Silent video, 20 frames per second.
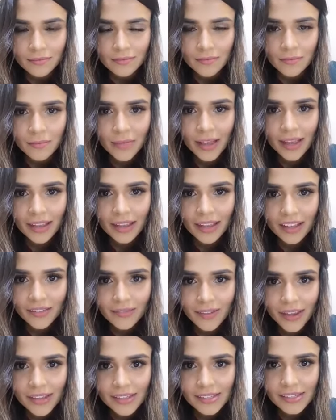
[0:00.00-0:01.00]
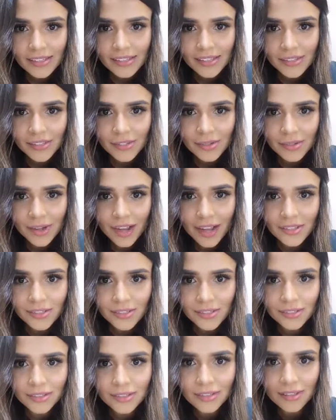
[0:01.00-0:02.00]
My advice is to
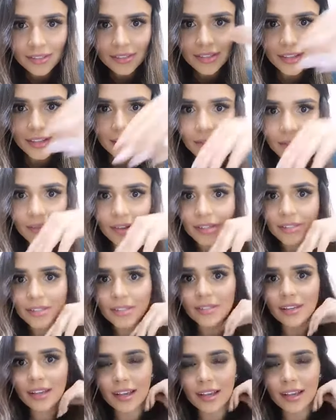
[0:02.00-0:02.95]
answer that question.